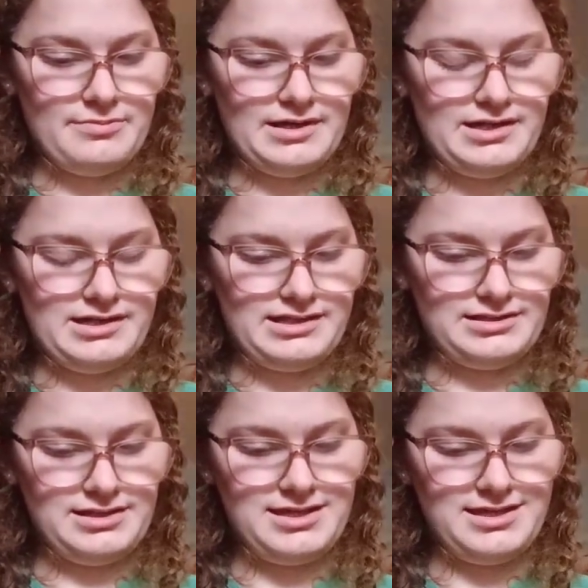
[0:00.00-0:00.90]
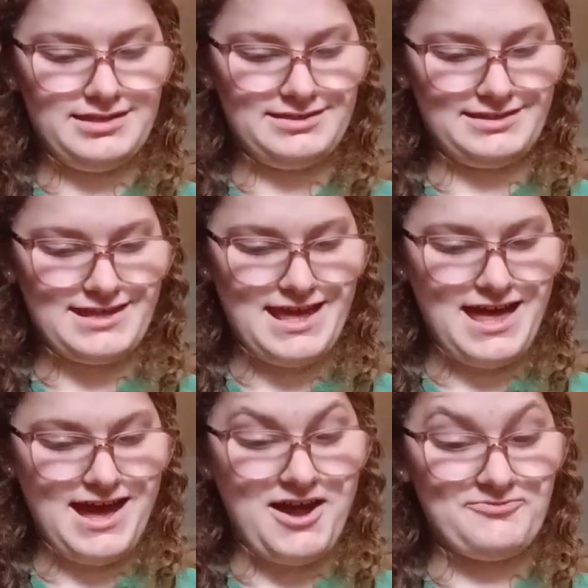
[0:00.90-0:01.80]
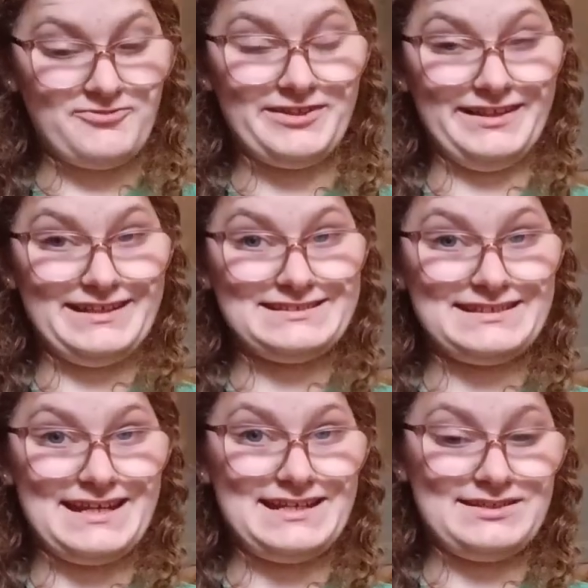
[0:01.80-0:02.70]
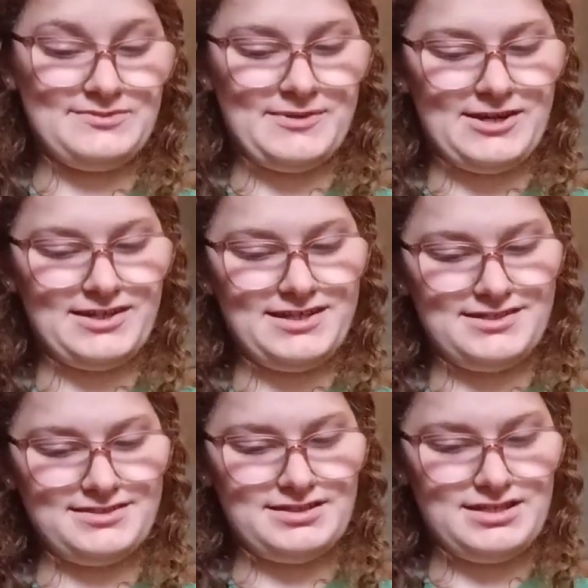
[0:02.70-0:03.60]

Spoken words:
But I'm really excited about it.